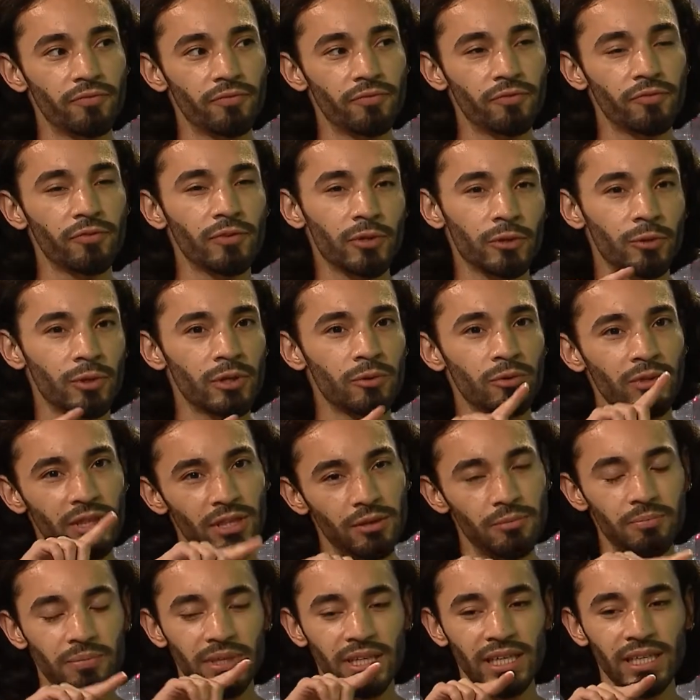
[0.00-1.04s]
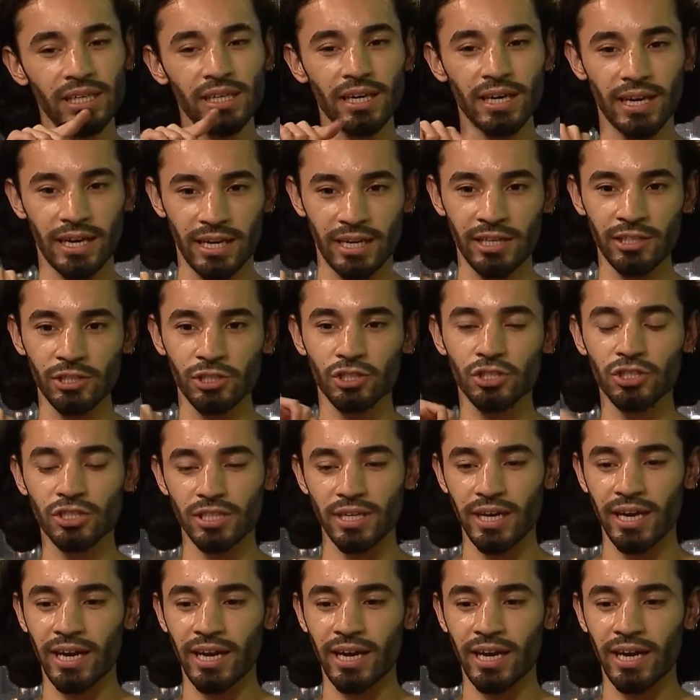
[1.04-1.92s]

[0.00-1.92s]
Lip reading: Fluid with a PH,